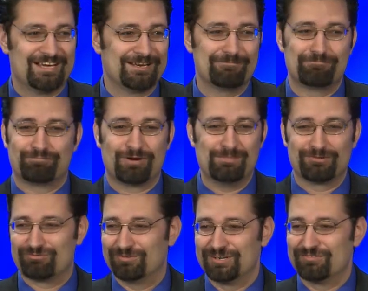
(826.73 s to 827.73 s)
in premise
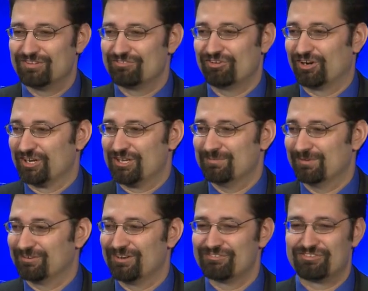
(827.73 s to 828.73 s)
one of this argument,
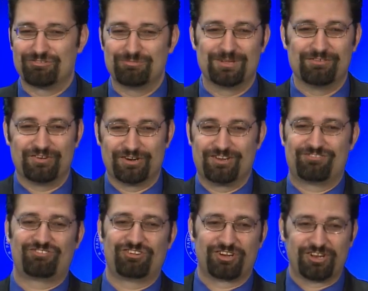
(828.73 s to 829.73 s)
or else this would be a very
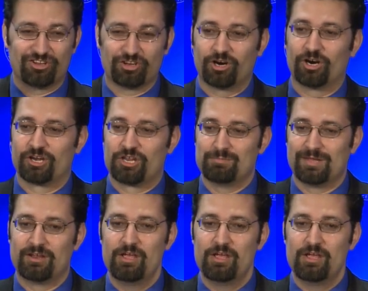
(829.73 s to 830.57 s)
circular argument.